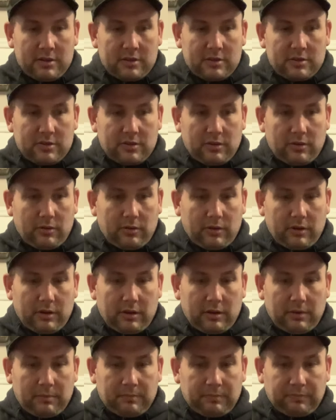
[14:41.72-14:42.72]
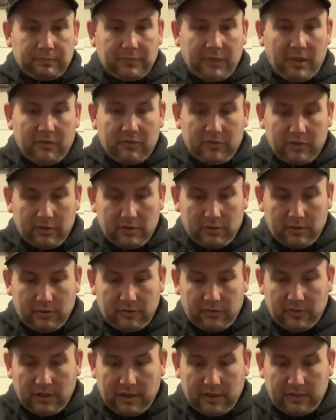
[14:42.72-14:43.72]
So um, if you if
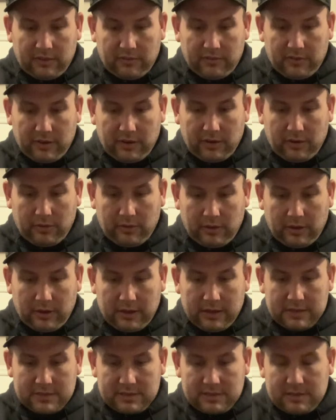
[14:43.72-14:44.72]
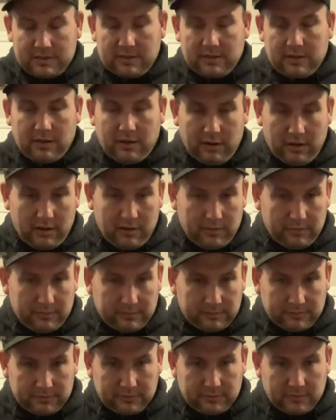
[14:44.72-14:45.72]
you like the video, guys, um,
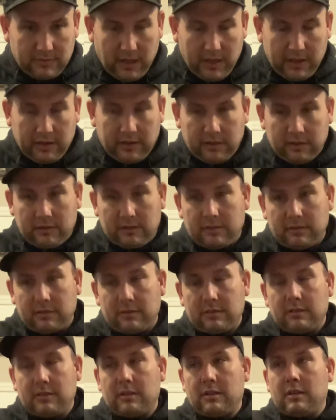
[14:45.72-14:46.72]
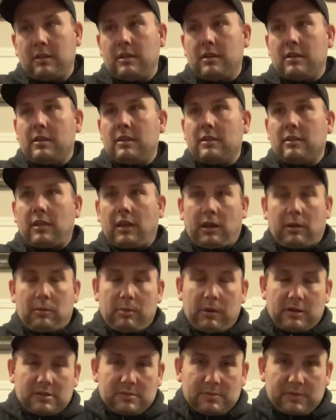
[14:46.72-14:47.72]
like it. Think
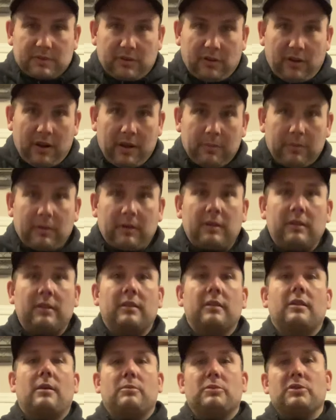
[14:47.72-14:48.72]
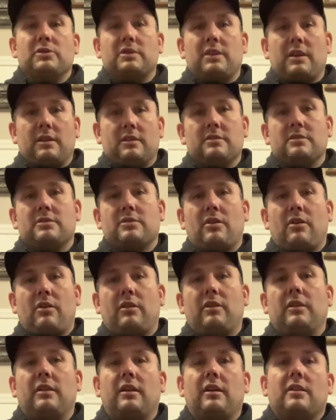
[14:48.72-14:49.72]
about subscribing. I'm just getting
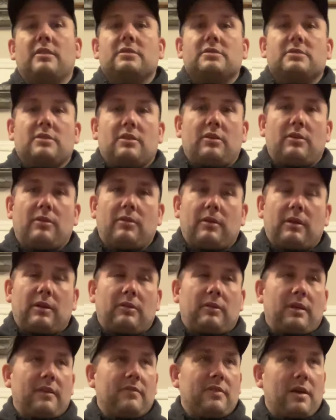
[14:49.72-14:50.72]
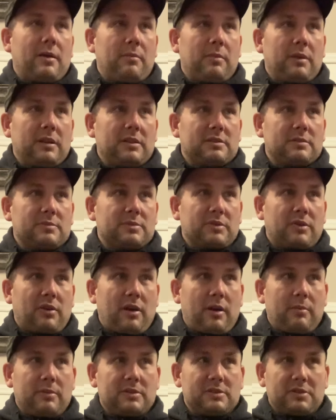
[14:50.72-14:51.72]
started here, so I don't have that many subscribers.